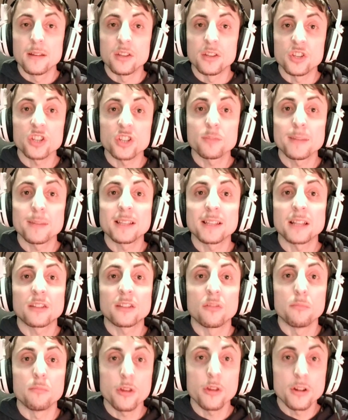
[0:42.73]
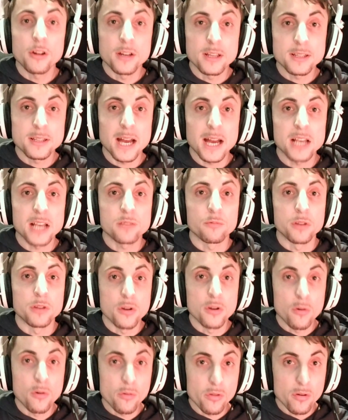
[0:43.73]
It just means that communities as we
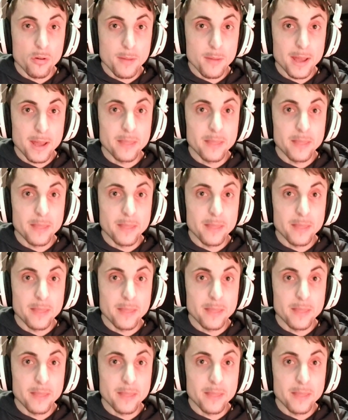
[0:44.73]
know them